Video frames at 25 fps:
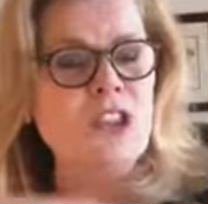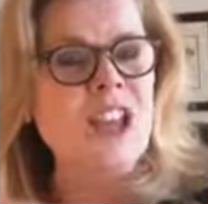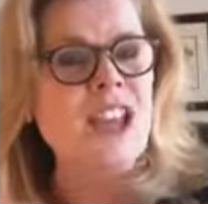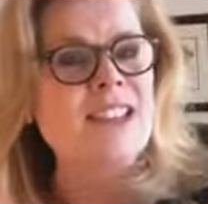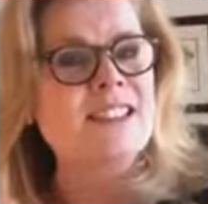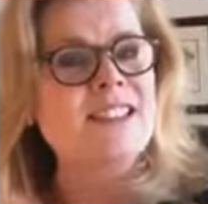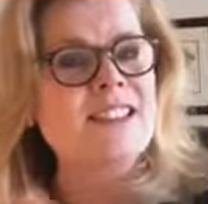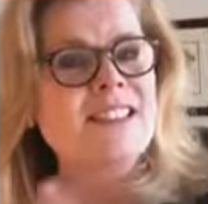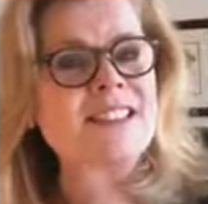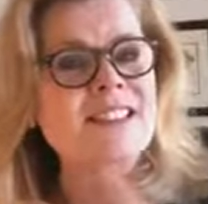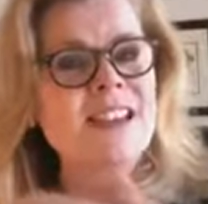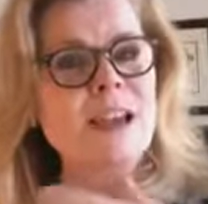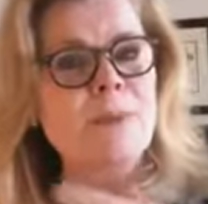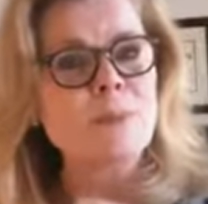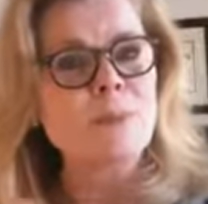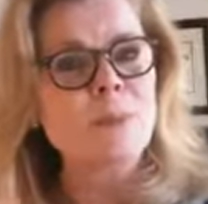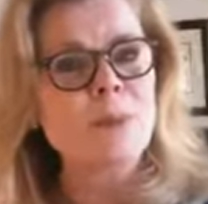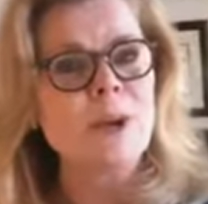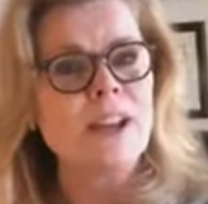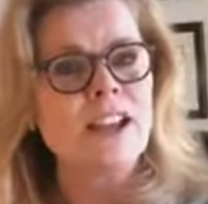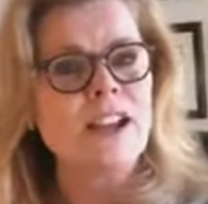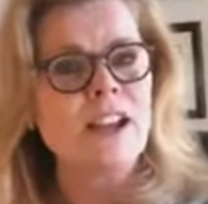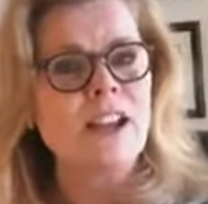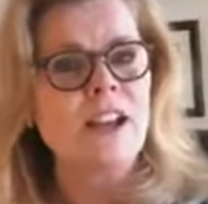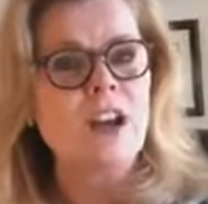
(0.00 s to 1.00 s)
and
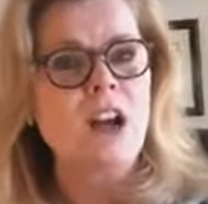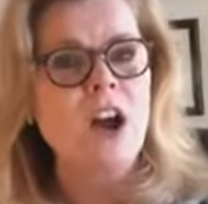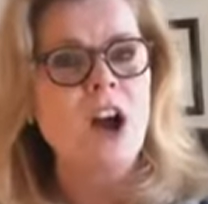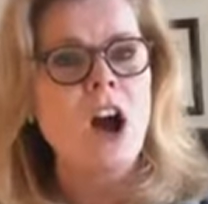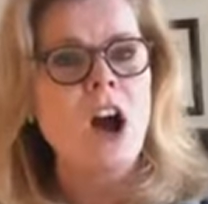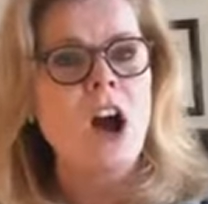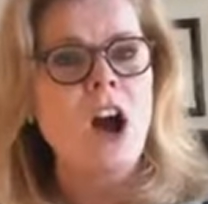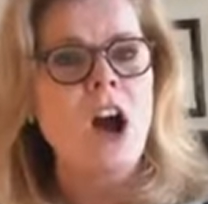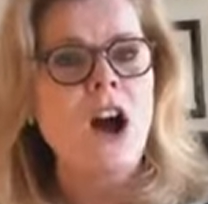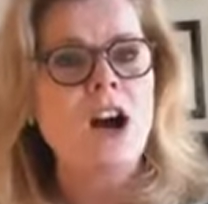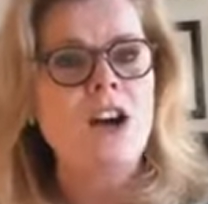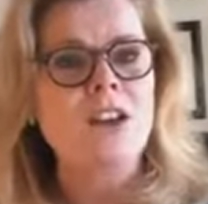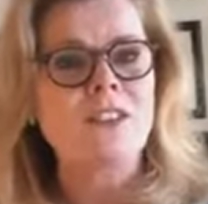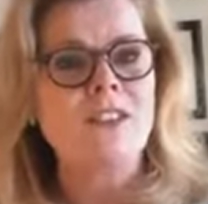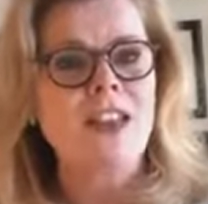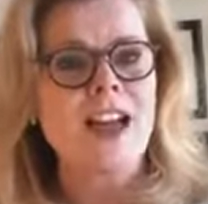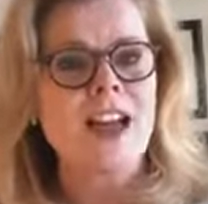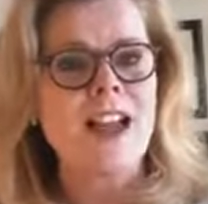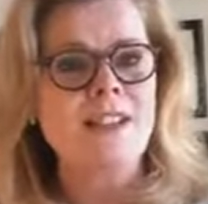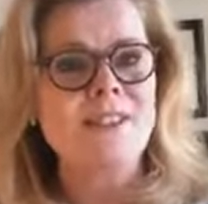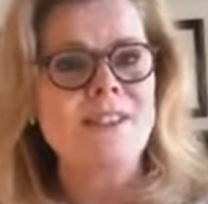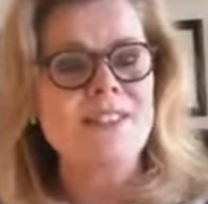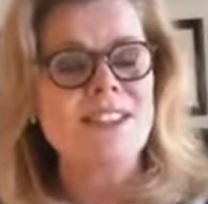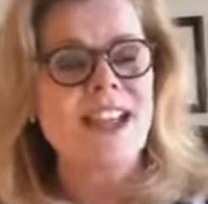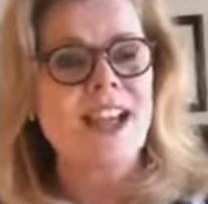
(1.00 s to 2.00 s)
separating our
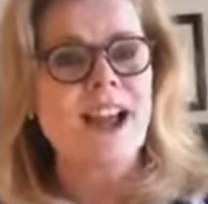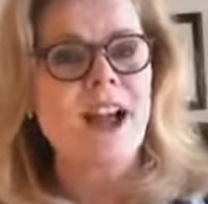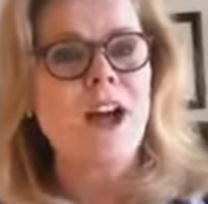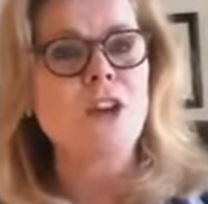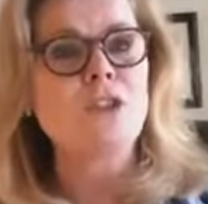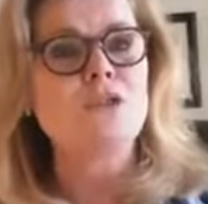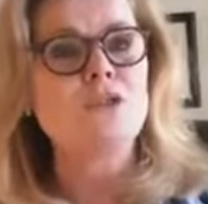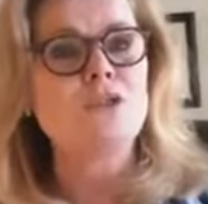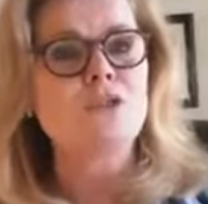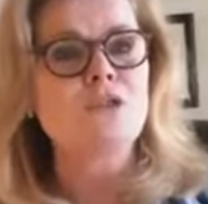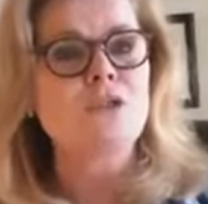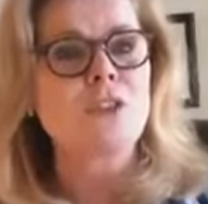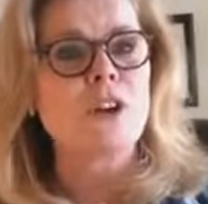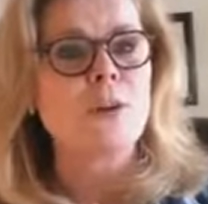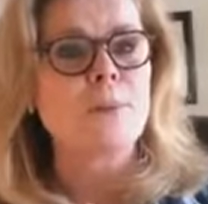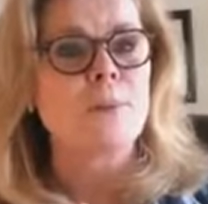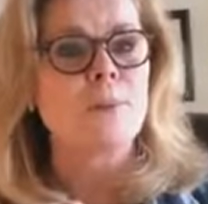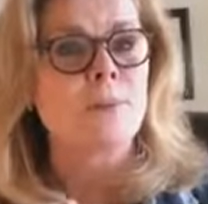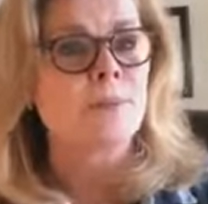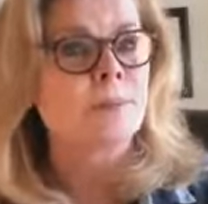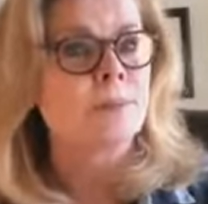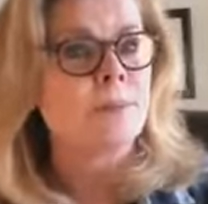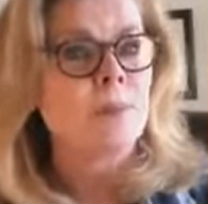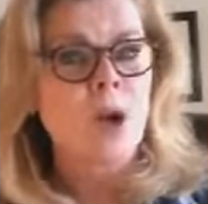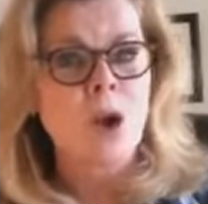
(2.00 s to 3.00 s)
lives out
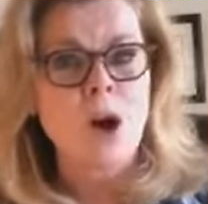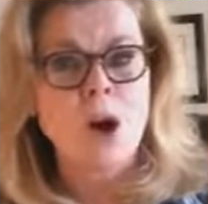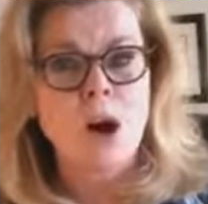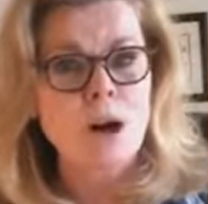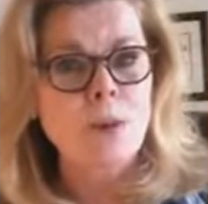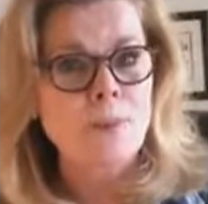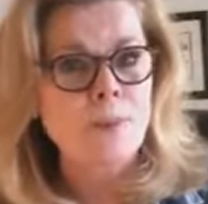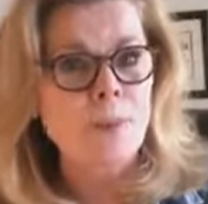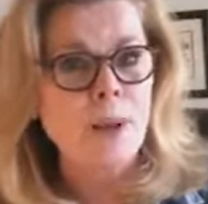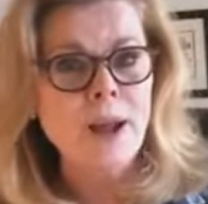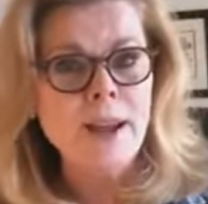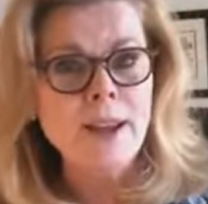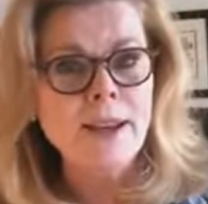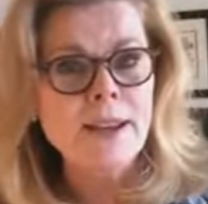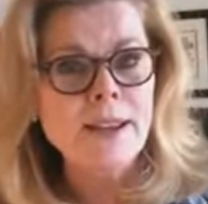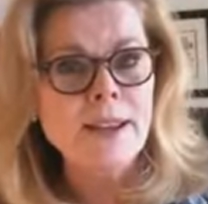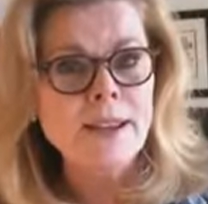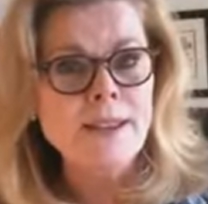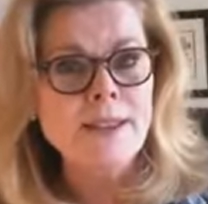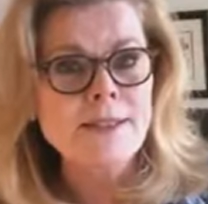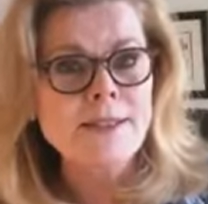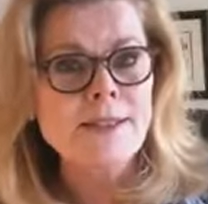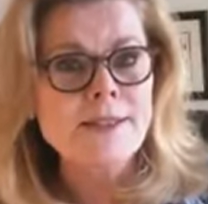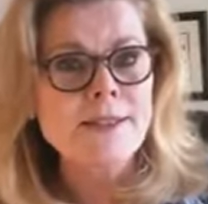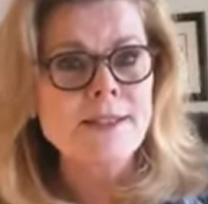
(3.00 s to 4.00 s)
from our
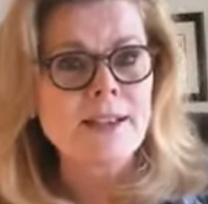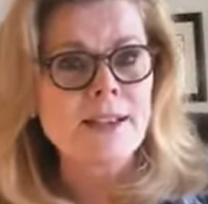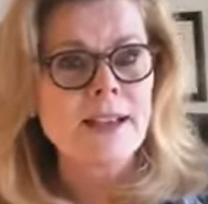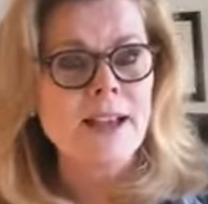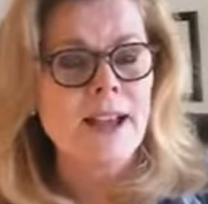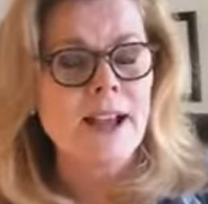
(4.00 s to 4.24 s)
bodies,